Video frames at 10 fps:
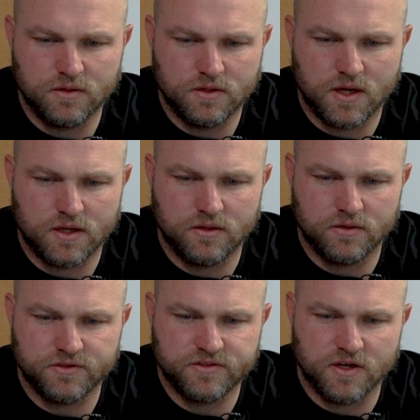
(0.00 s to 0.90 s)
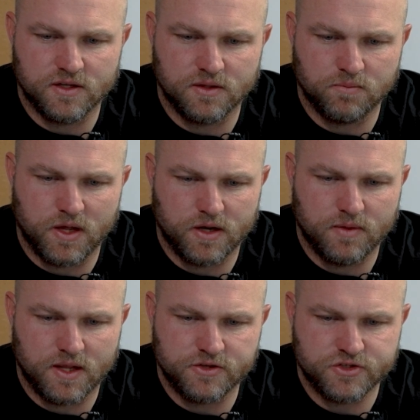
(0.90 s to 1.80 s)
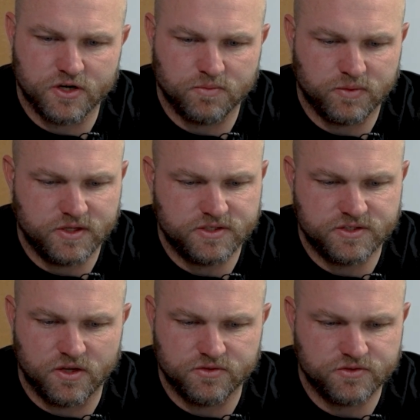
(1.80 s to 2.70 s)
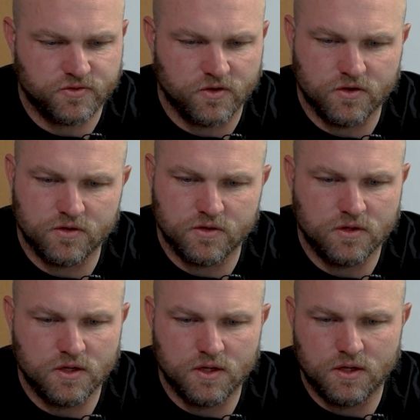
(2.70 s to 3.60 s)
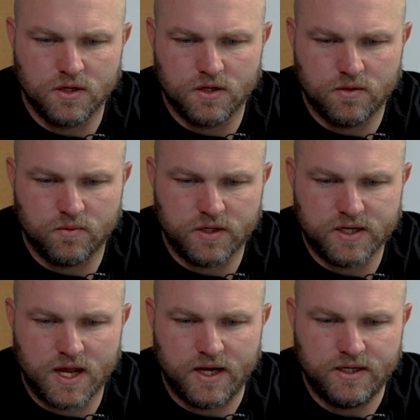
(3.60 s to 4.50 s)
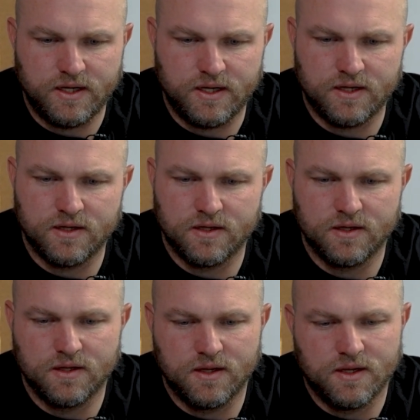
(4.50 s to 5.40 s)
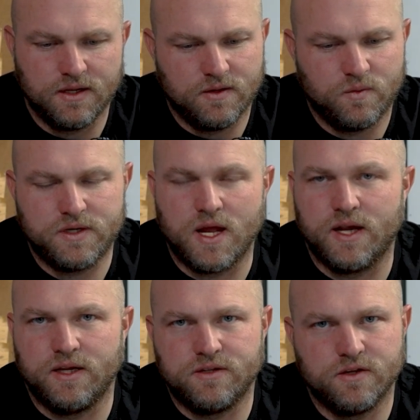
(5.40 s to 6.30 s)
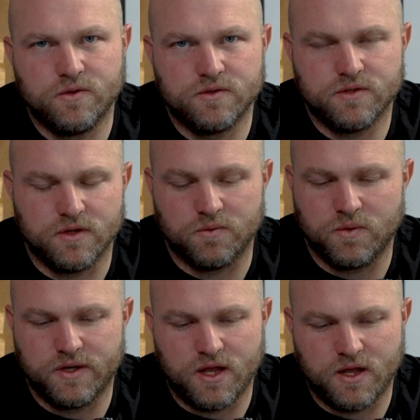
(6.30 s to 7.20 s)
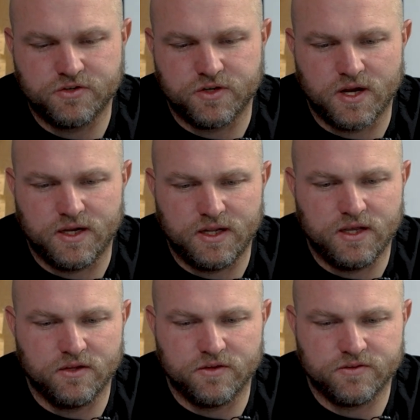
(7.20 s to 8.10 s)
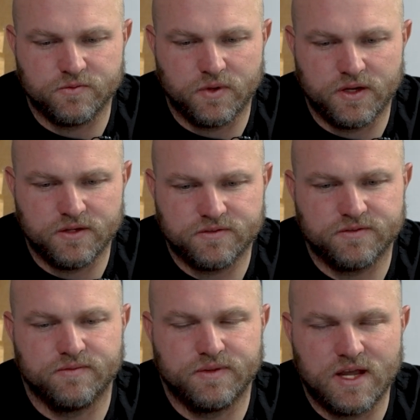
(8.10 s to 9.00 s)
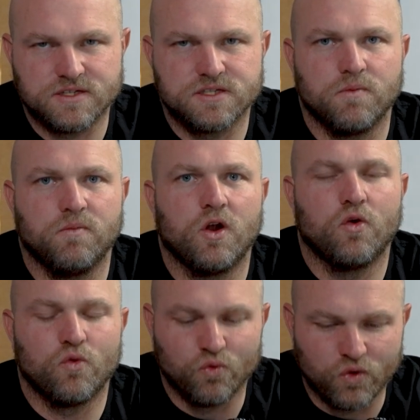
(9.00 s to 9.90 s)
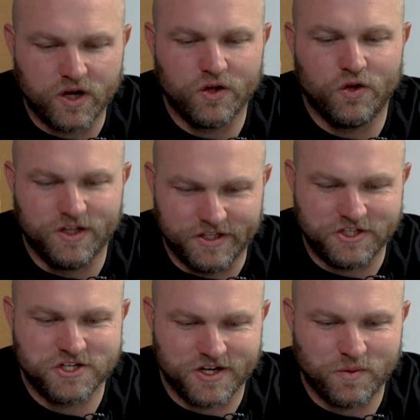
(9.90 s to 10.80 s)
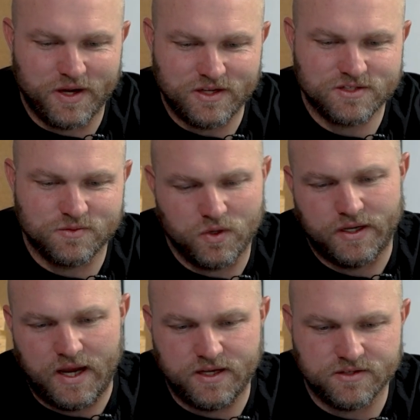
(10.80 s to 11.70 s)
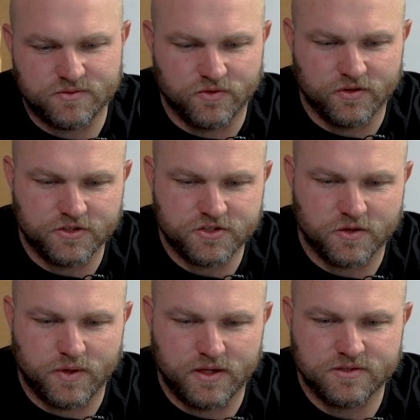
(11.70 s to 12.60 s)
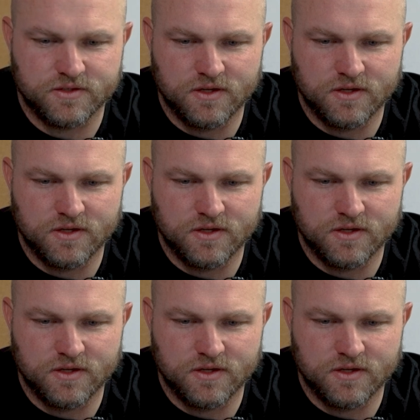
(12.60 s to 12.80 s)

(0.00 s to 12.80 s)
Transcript: Got a little stuck in the bottom of that jerk, but he's so strong. 190, 192, or 190 kilos is when that's some real legit weights. 180 is real legit weights.